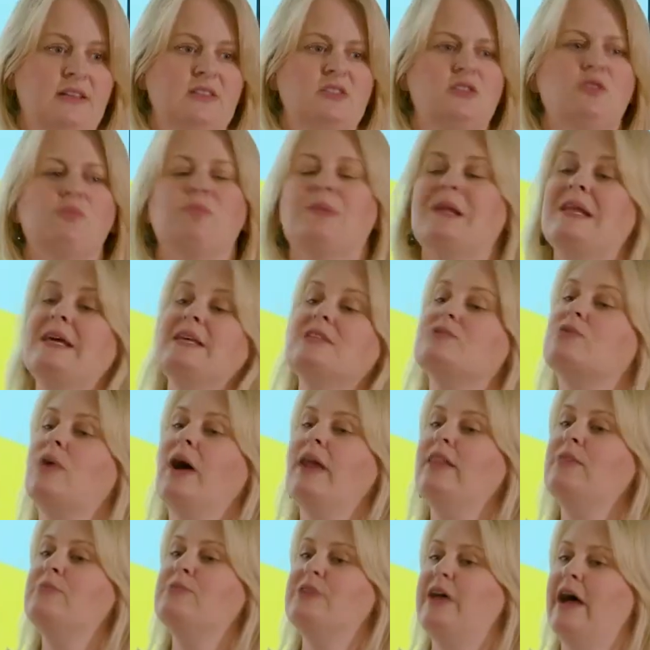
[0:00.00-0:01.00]
So please
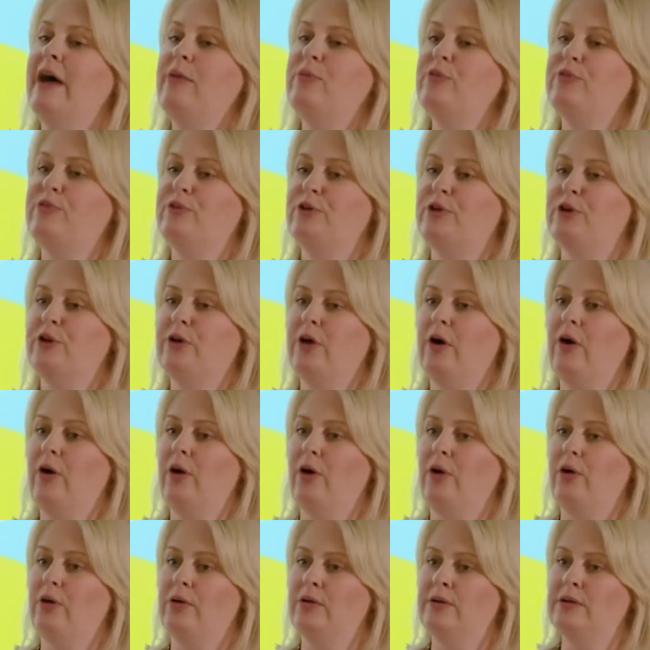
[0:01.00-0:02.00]
write them down before you
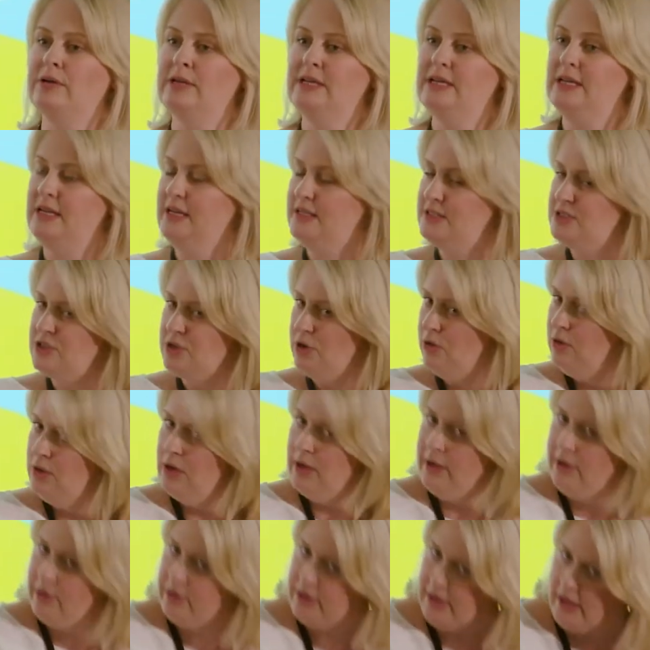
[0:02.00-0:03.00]
go. It's
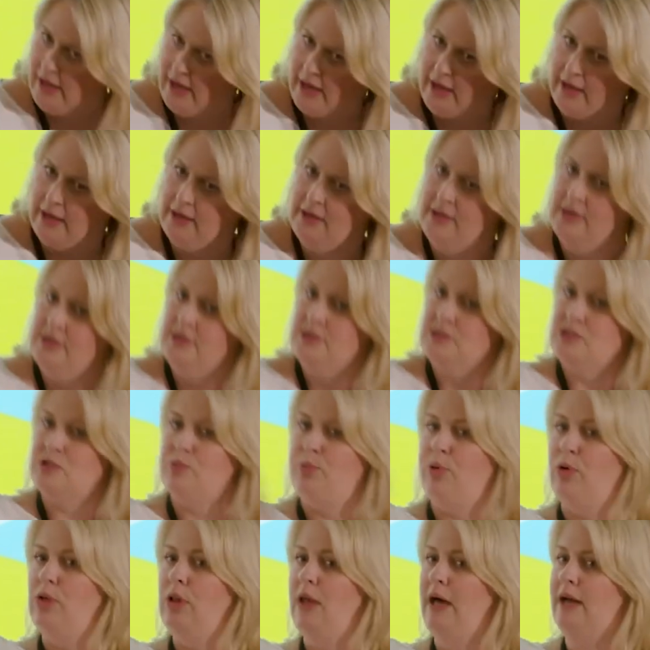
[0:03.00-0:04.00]
totally okay to
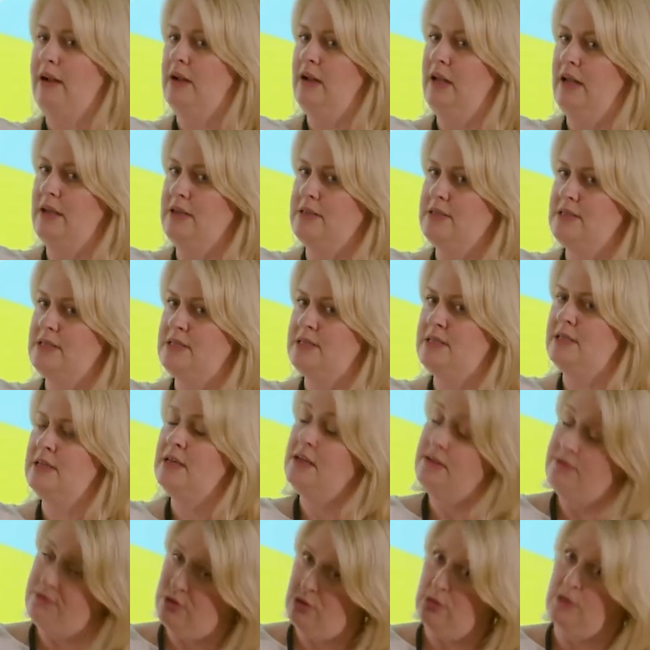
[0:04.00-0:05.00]
pull out a list.
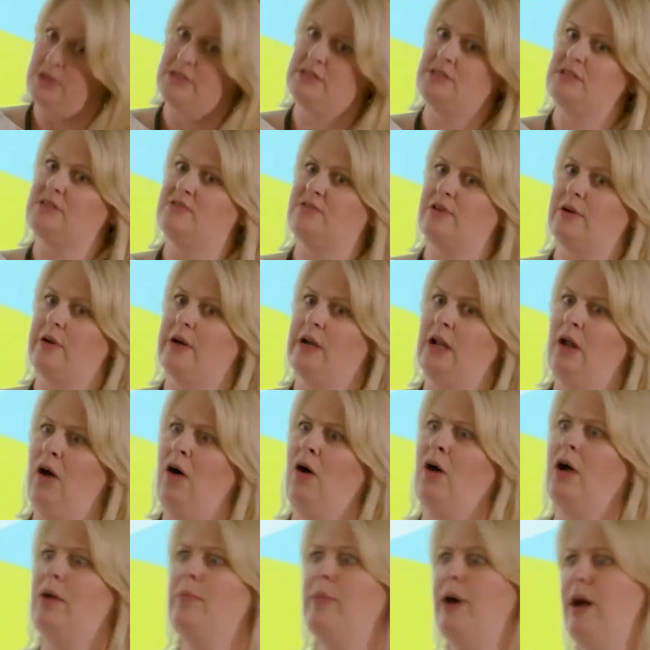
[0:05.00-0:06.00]
If your list is very
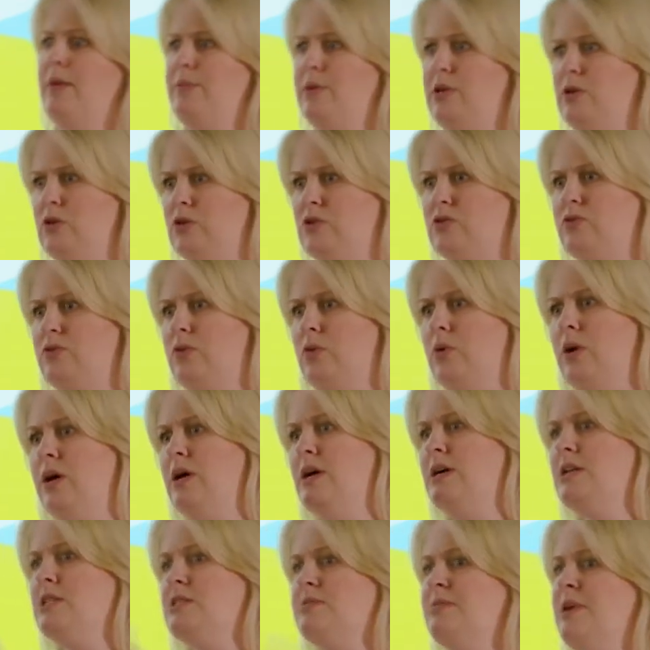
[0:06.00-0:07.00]
long, it might be useful
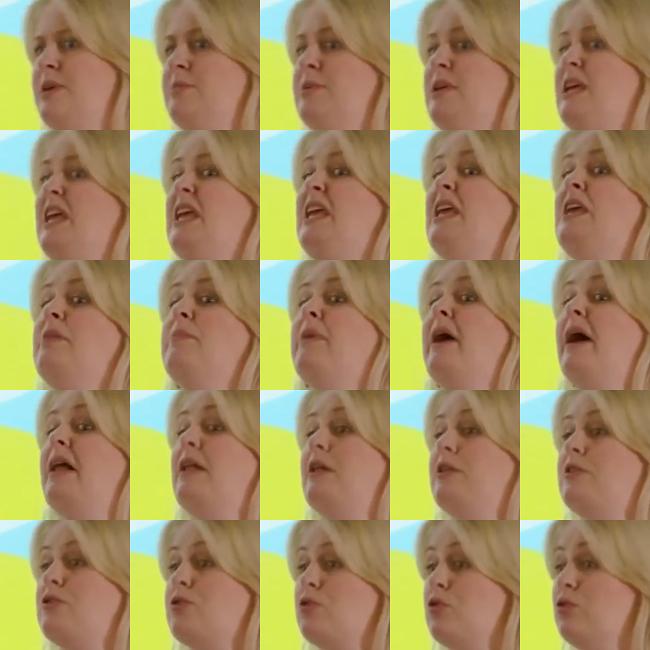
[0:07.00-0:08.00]
to maybe email
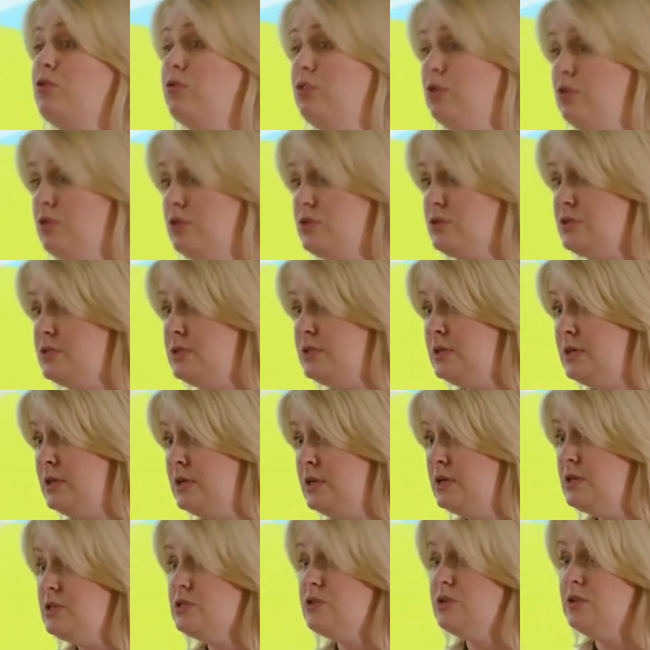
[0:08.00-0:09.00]
it through first
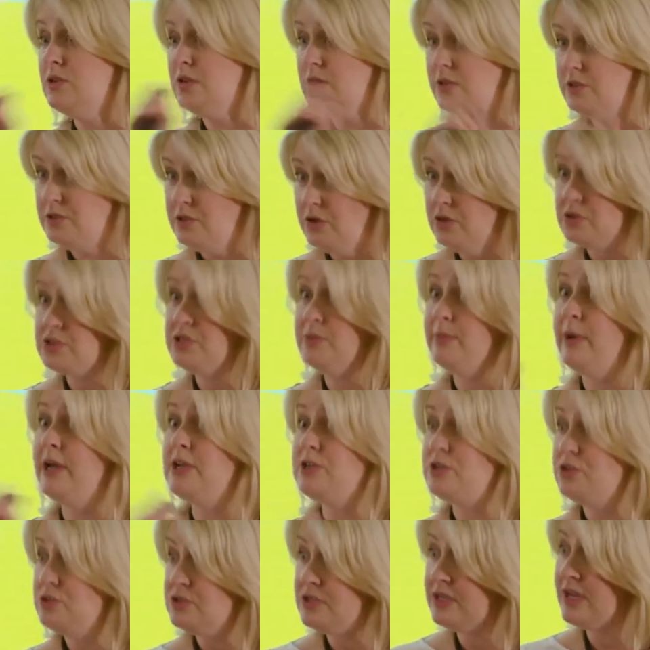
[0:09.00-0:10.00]
so that the doctor might
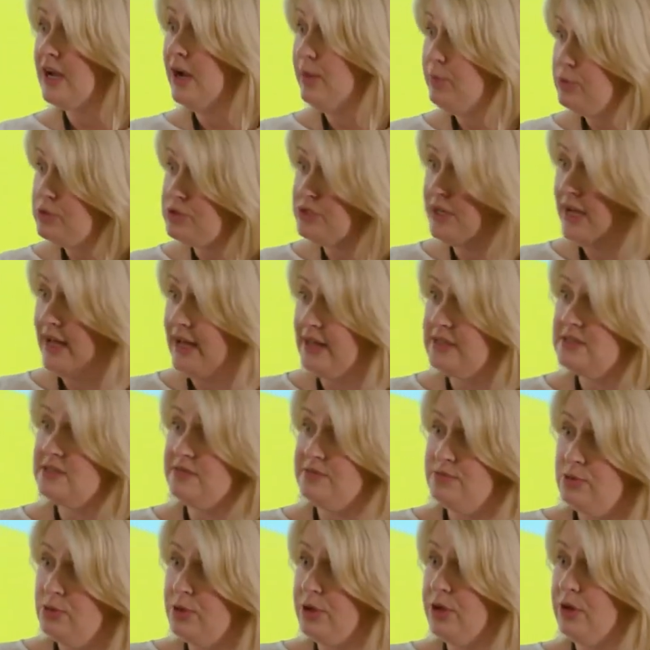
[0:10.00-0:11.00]
choose a couple to answer
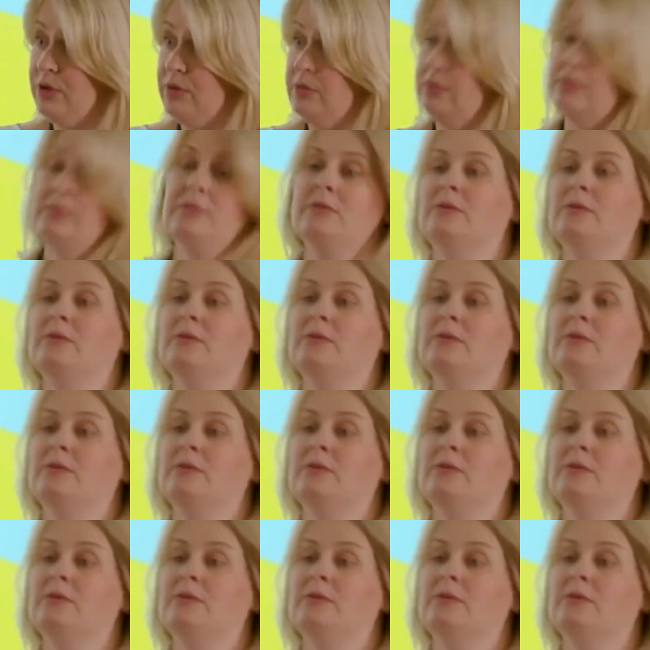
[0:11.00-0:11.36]
for you.